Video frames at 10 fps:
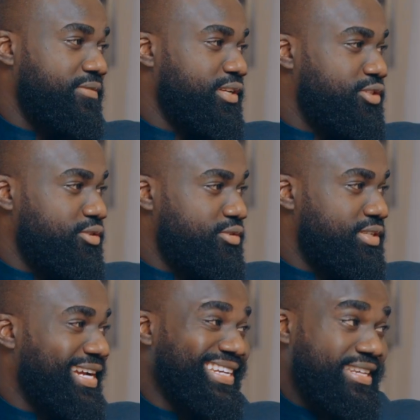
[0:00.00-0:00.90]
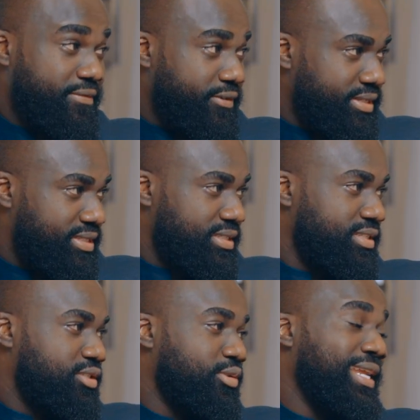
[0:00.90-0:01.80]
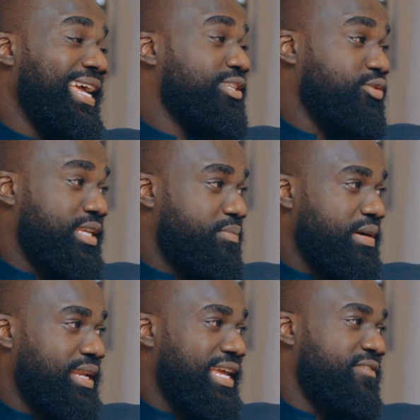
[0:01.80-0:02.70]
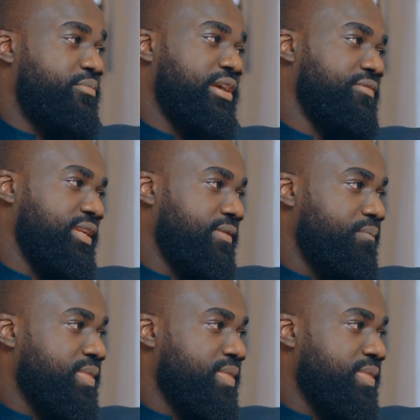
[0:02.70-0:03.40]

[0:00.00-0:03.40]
virtues are different. So I like to keep my life private.